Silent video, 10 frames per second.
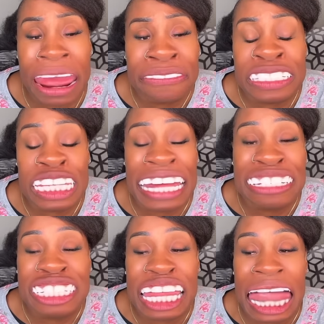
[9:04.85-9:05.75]
the breakfast
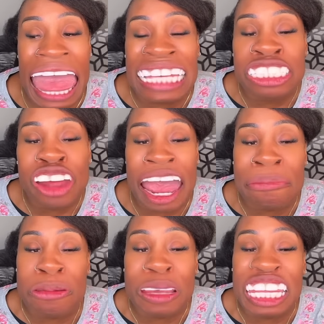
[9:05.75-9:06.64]
like you did last time?
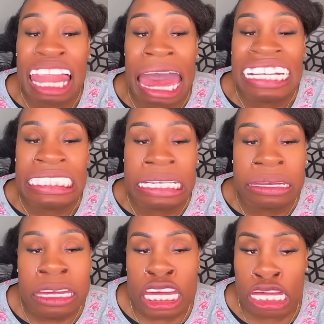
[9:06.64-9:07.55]
I really liked
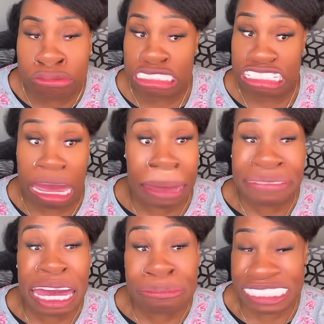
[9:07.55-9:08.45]
it. It was yum,
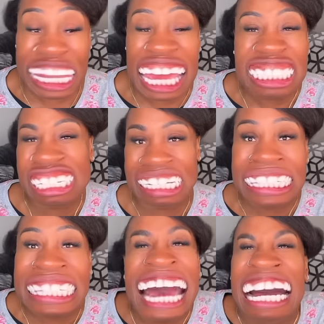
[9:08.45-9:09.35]
yum,
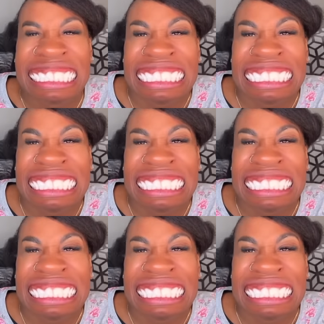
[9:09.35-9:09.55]
delicious.